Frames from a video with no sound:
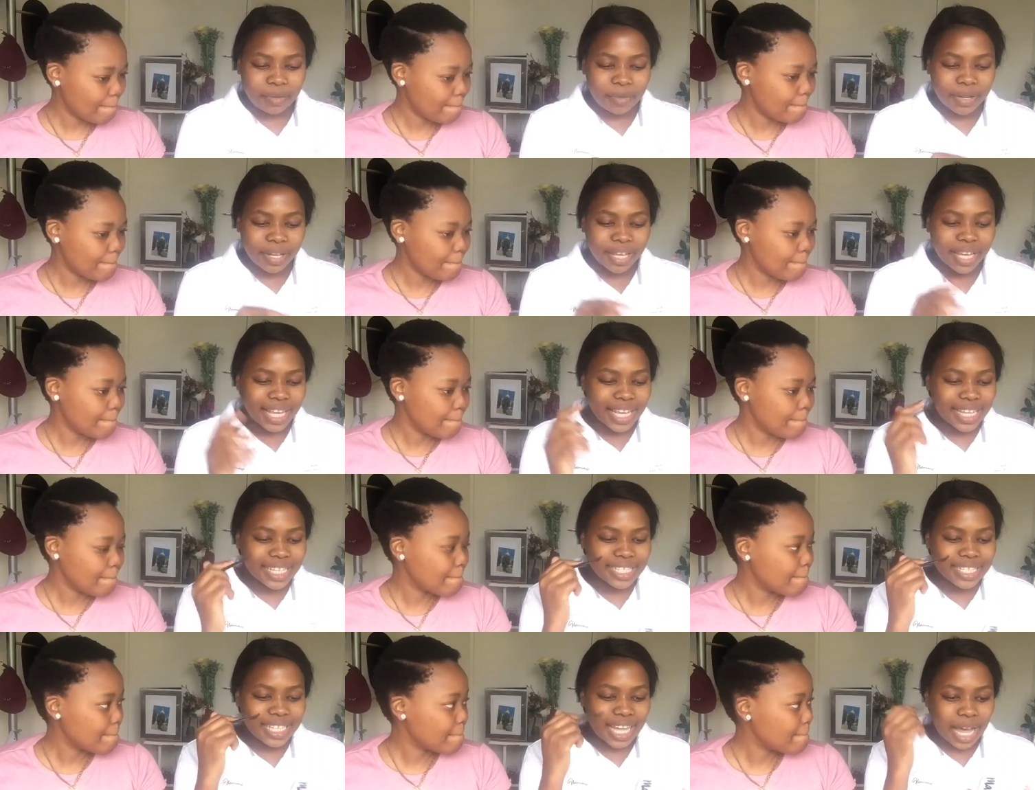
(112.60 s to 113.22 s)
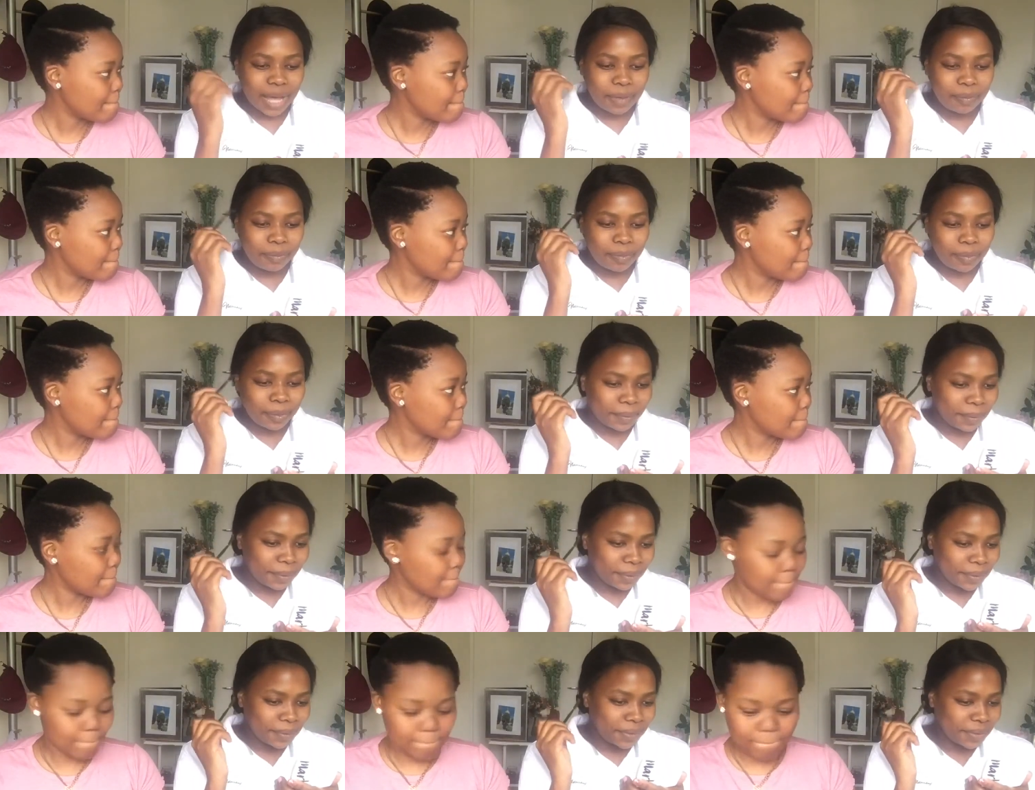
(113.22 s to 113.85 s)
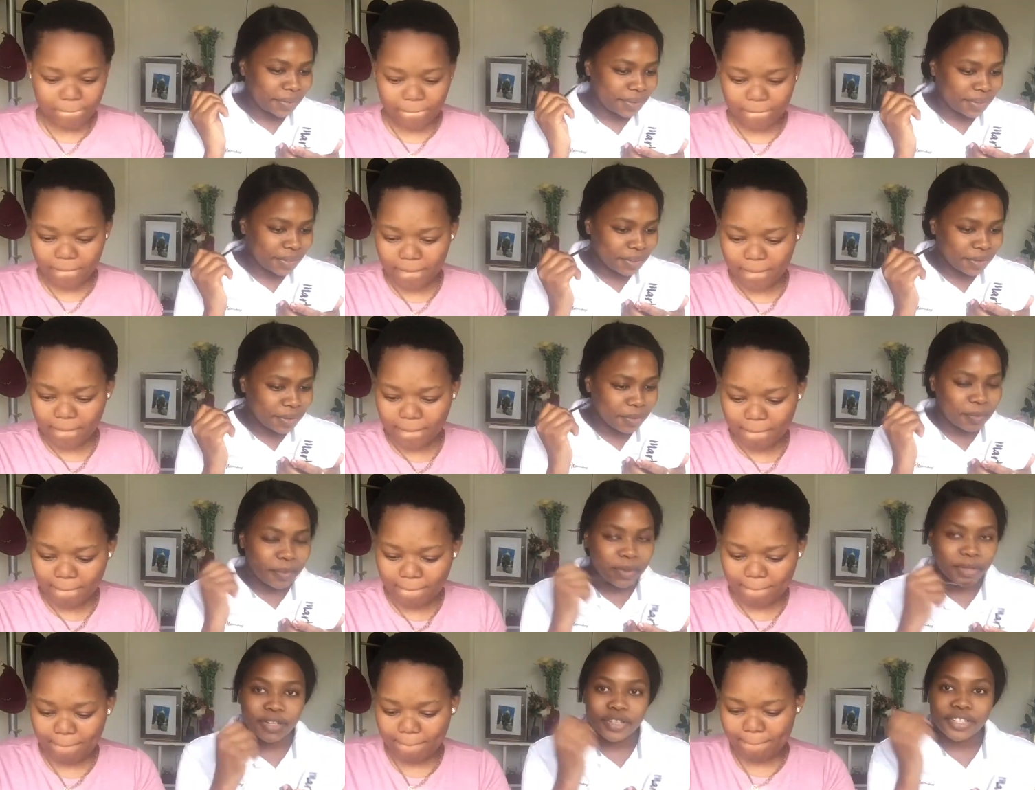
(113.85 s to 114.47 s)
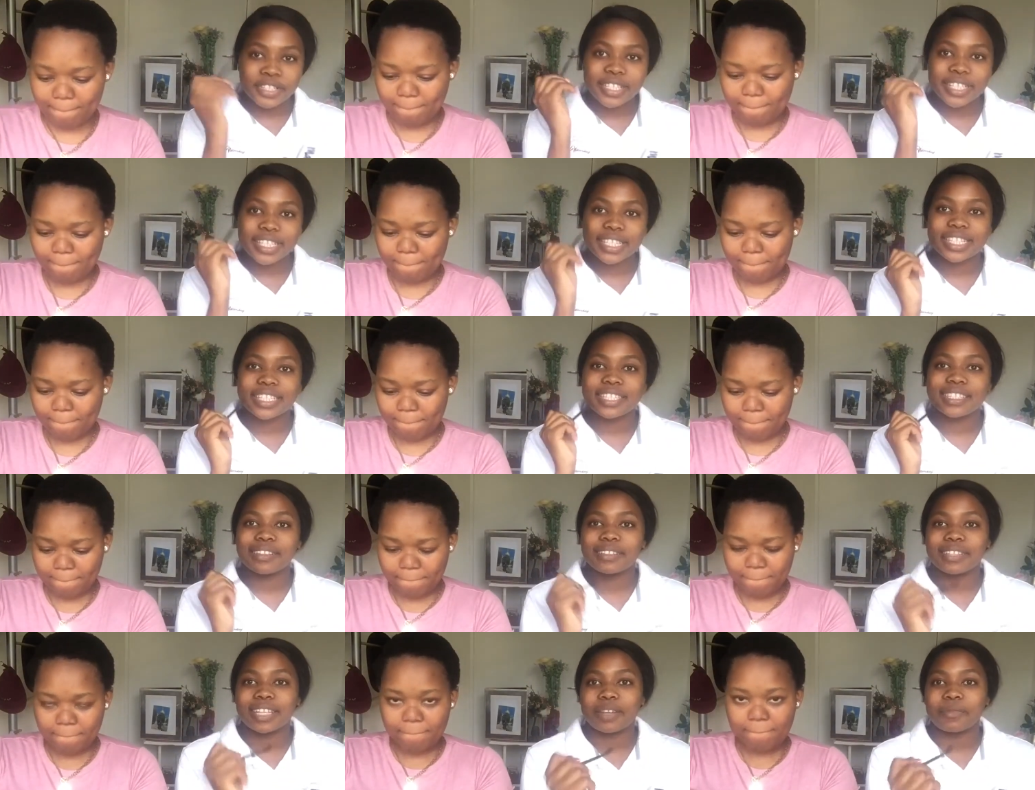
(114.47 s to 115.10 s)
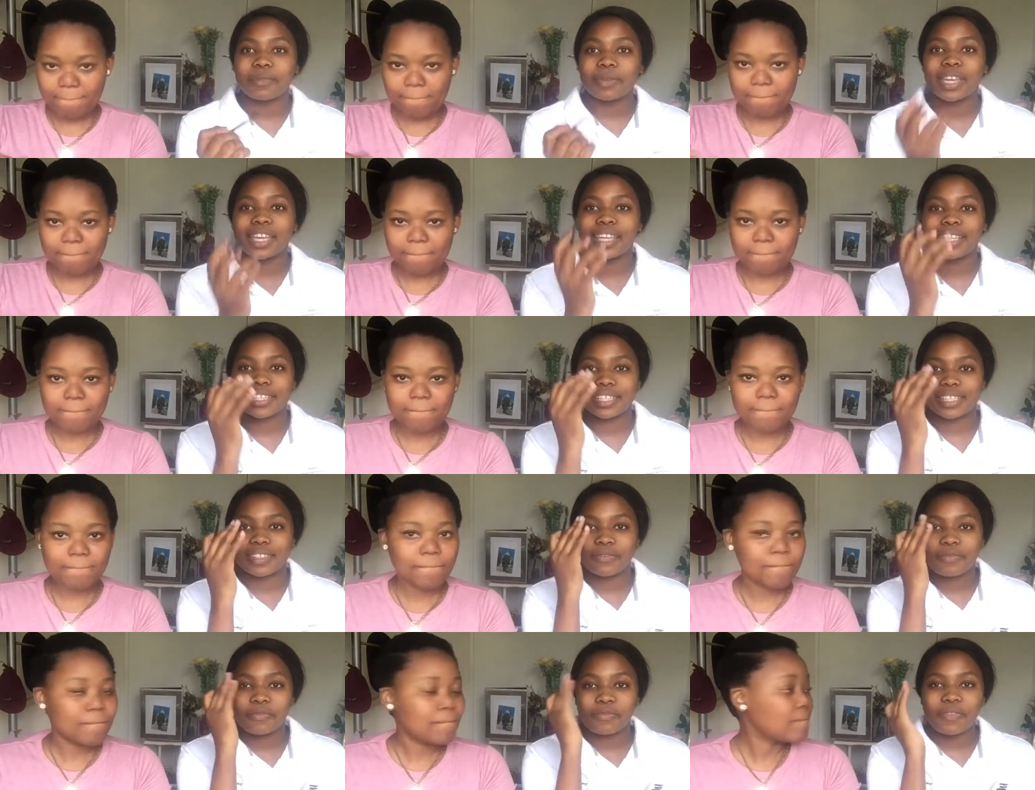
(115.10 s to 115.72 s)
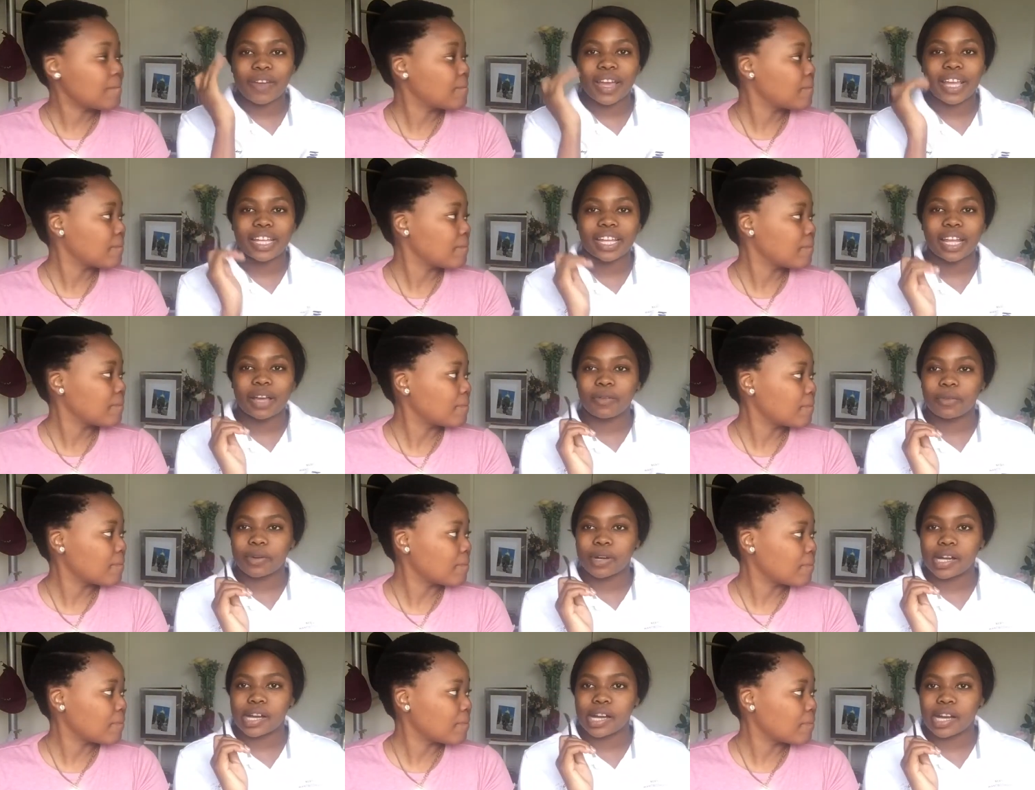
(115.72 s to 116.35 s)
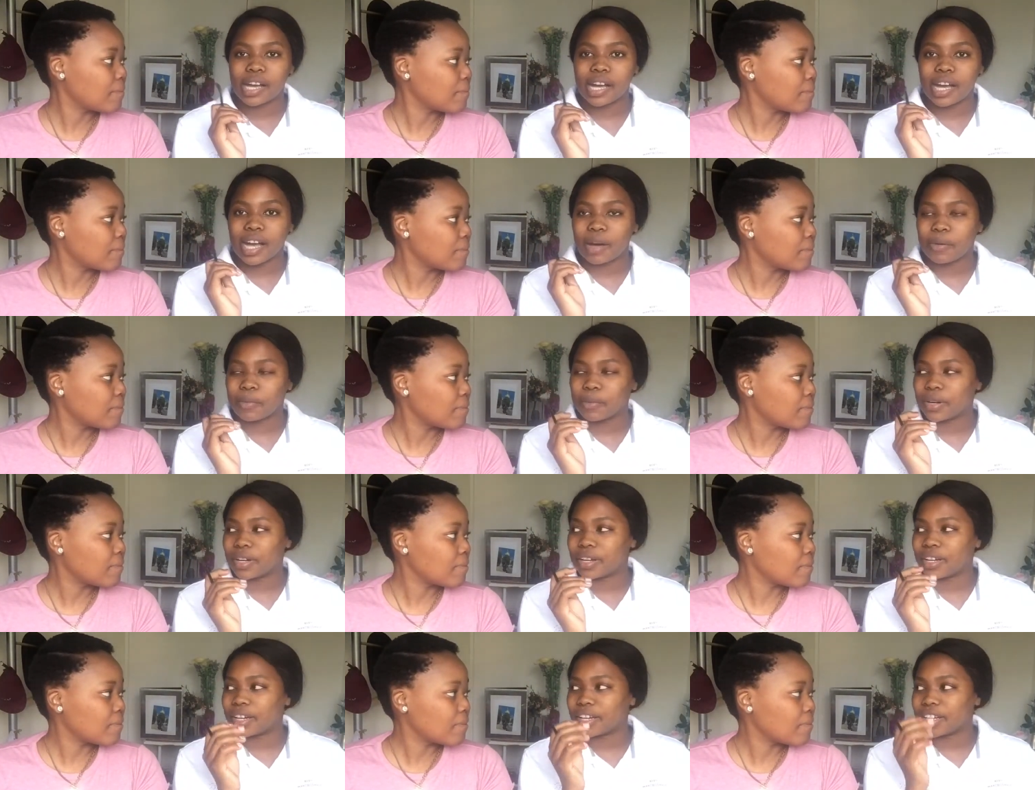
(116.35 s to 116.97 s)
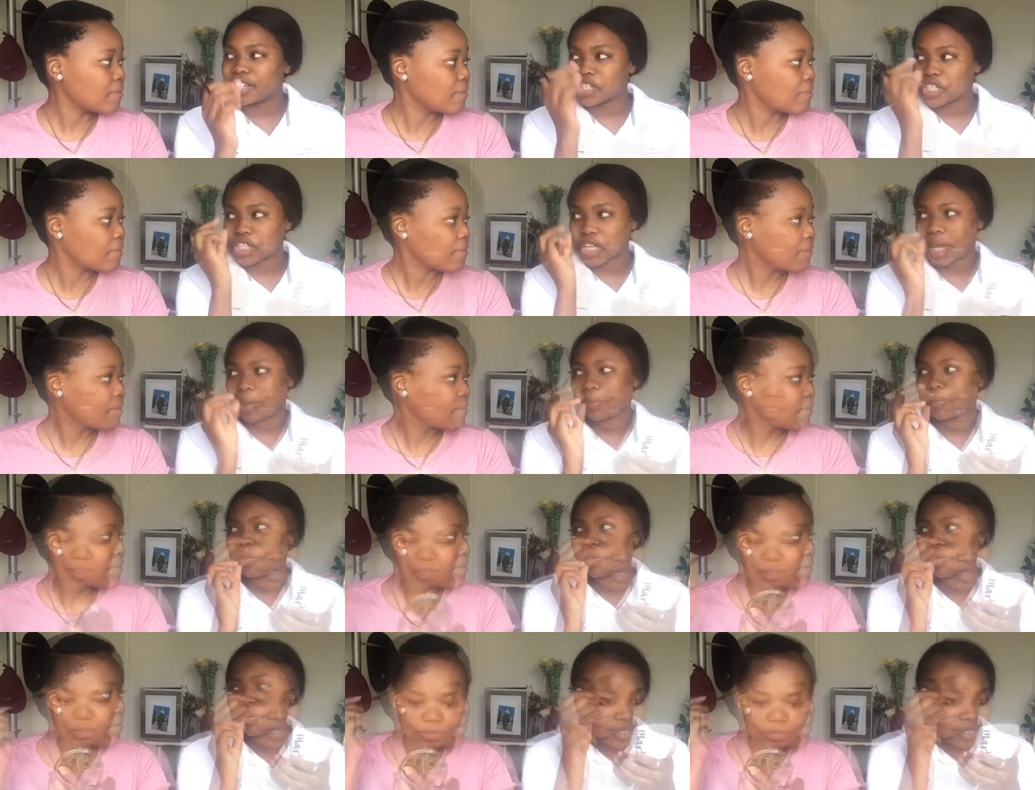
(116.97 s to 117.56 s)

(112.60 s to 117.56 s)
Speaker 1: our hairs upwards so that we can find our our shape.